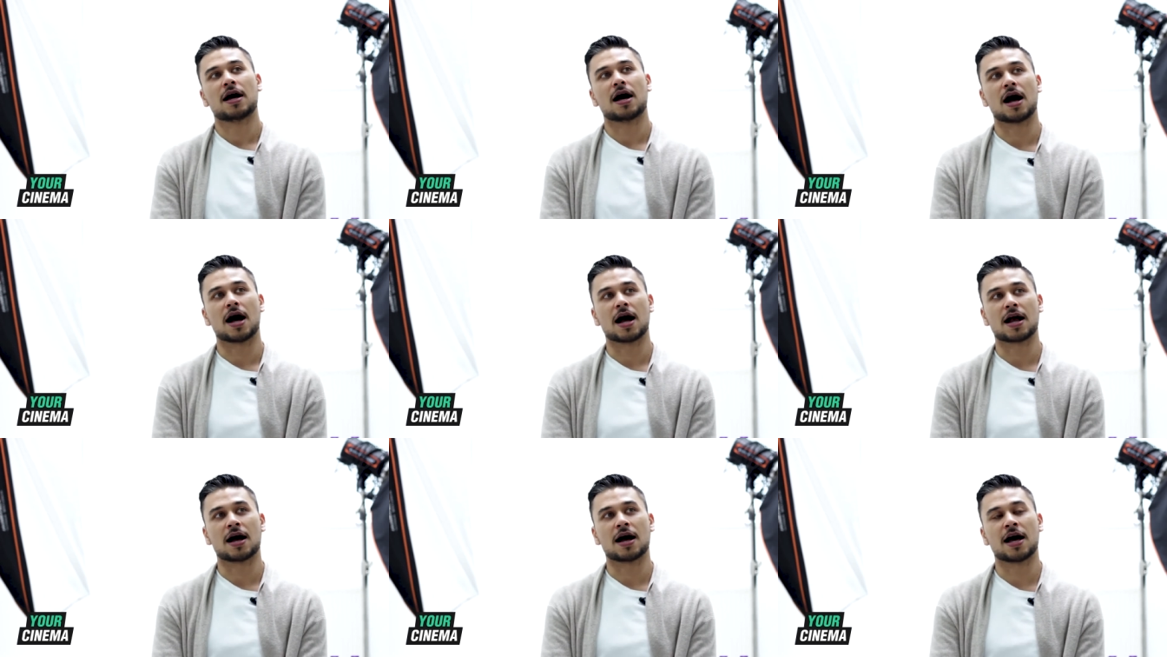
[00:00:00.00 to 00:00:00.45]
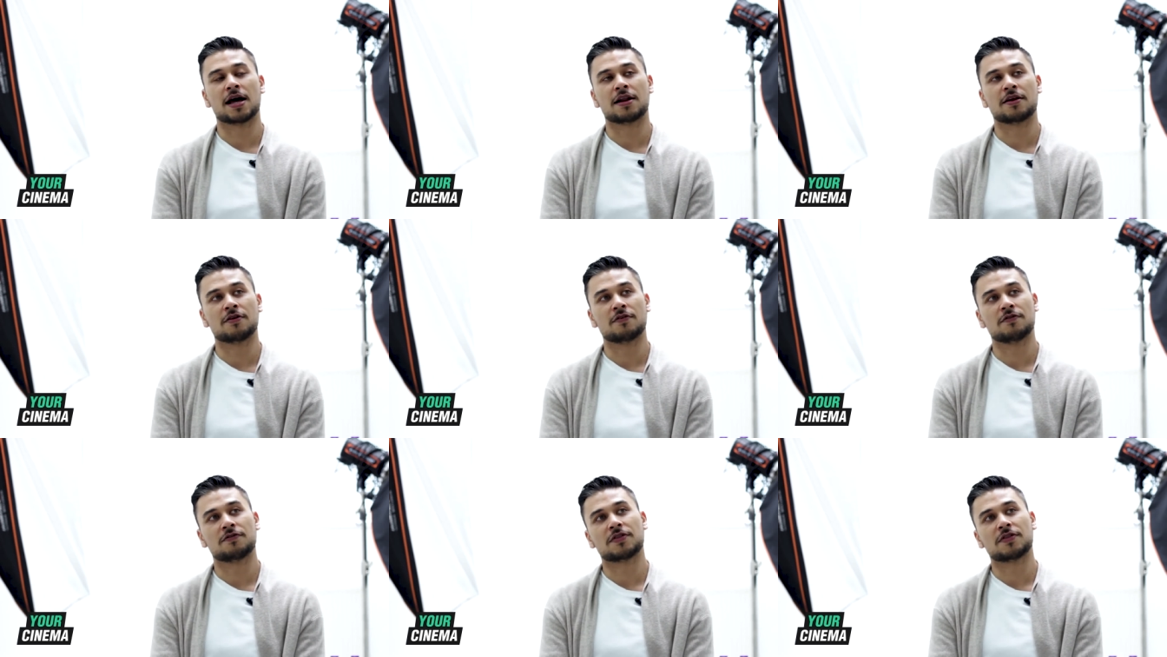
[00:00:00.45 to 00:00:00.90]
I
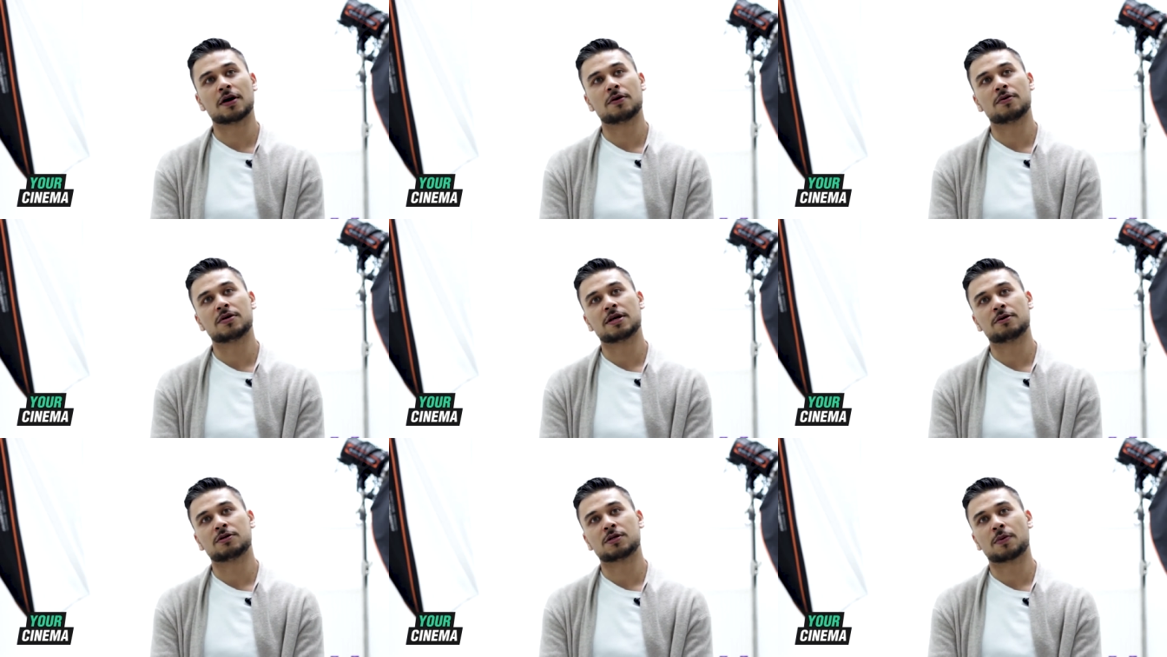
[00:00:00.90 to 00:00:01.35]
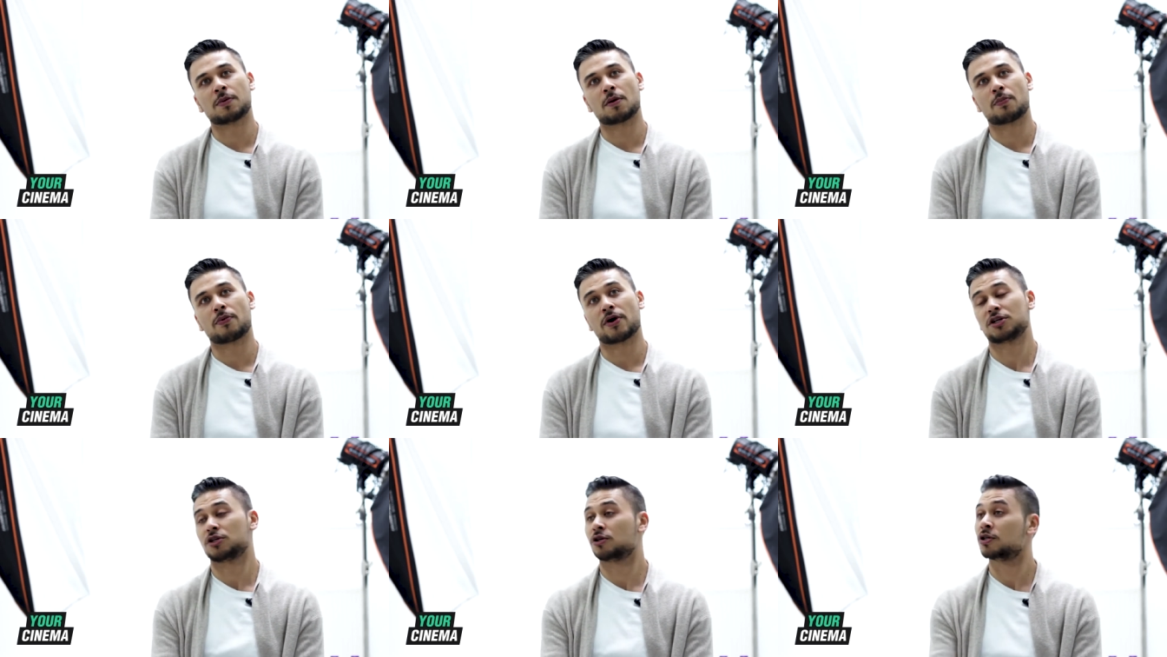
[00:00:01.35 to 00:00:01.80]
kind of there, there was a bit
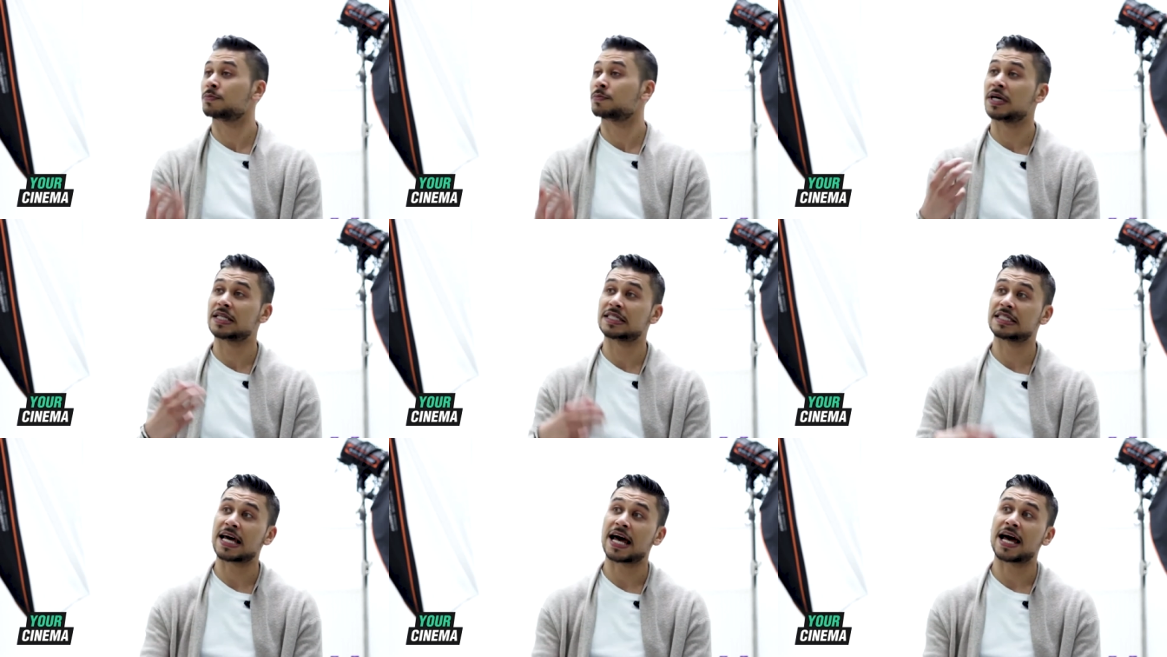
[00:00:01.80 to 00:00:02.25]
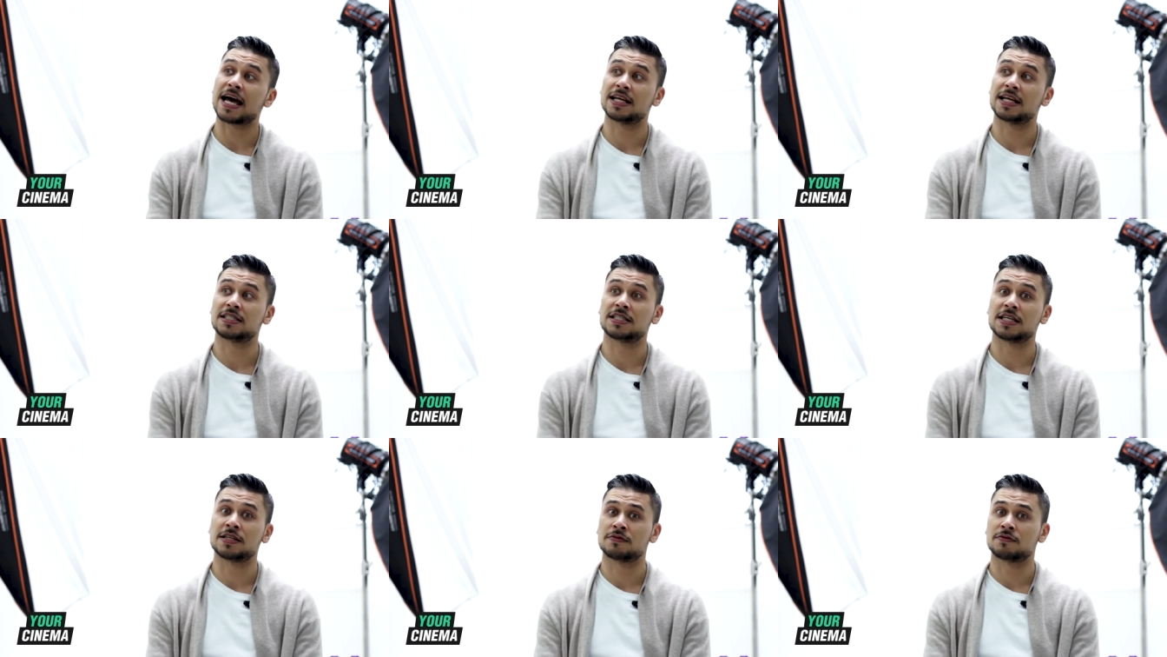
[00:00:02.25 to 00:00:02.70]
of pressure because my
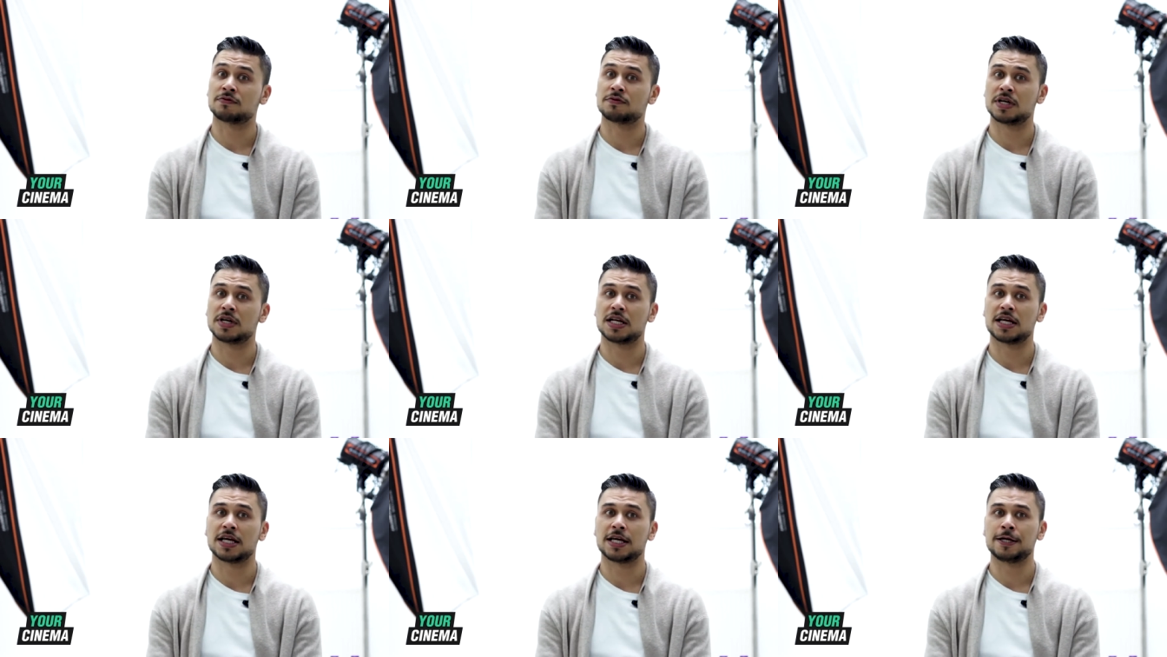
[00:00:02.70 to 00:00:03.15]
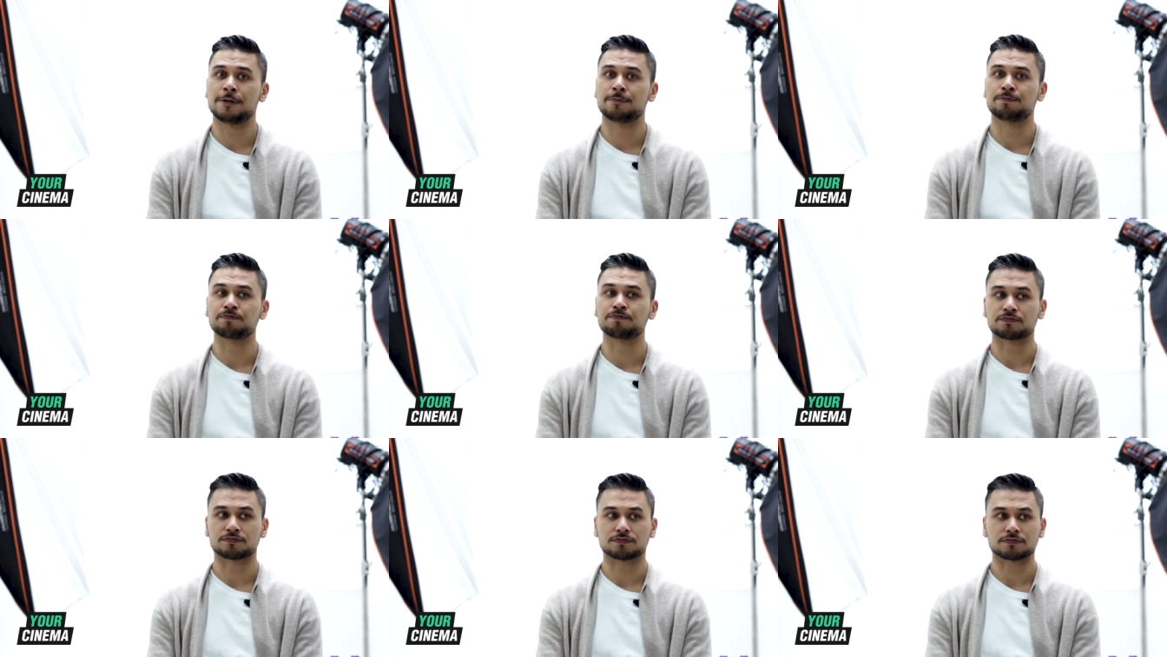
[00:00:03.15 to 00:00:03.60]
dad didn't
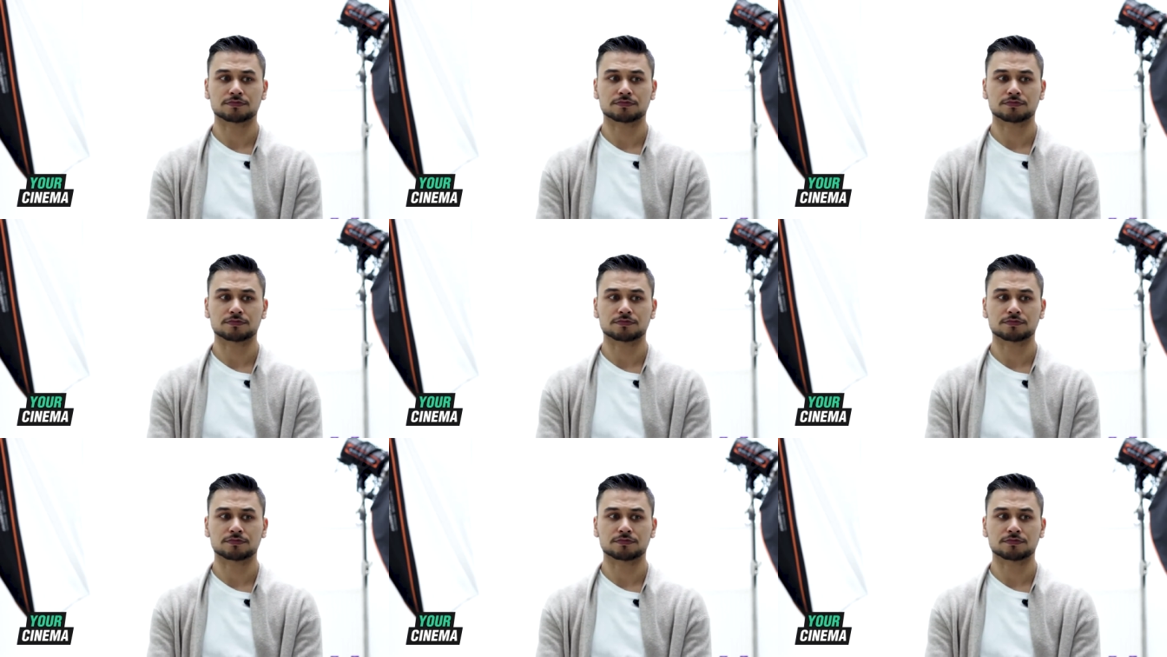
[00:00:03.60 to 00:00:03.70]
really